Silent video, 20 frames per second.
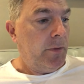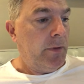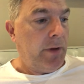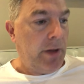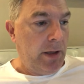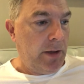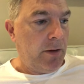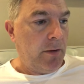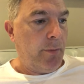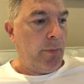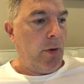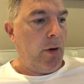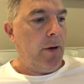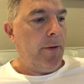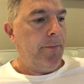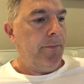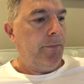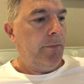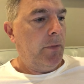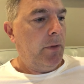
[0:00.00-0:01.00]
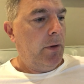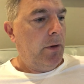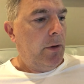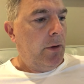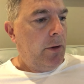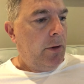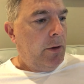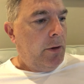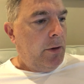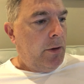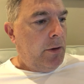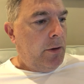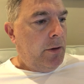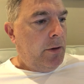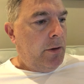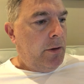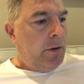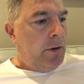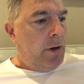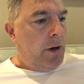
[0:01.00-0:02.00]
Thank you, Paul.
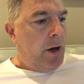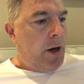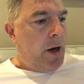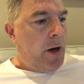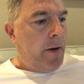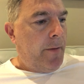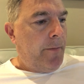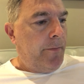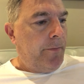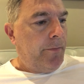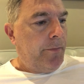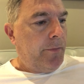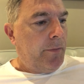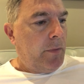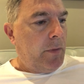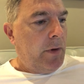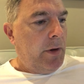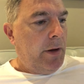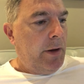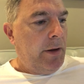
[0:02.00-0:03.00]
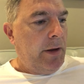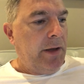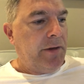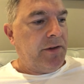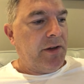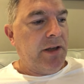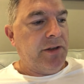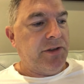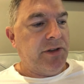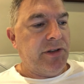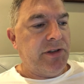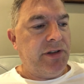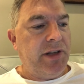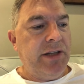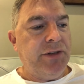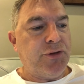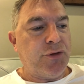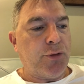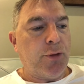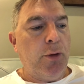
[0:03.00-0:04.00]
Um, and he says, "Is
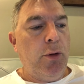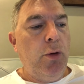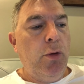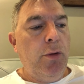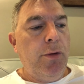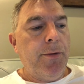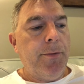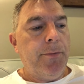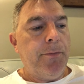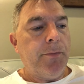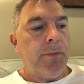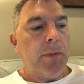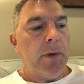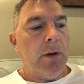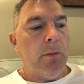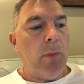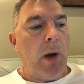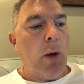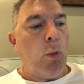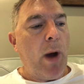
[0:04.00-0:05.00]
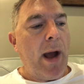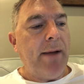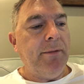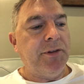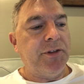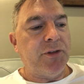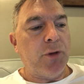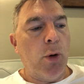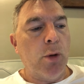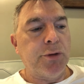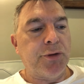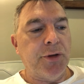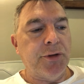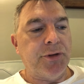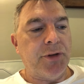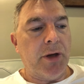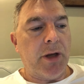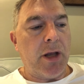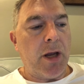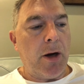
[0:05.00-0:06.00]
this true? My wife's Social
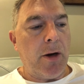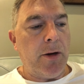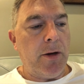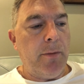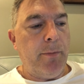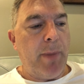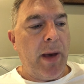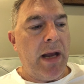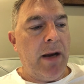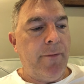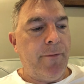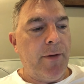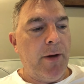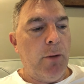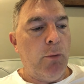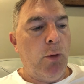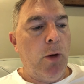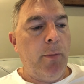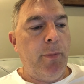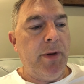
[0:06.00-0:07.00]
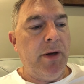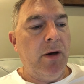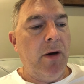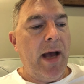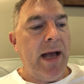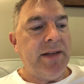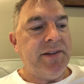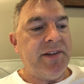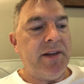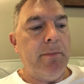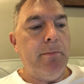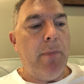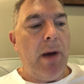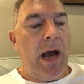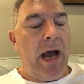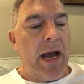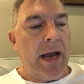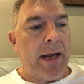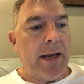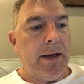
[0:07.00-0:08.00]
Security benefit will be less than
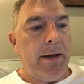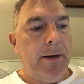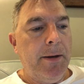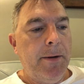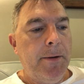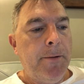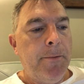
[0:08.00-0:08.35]
mine."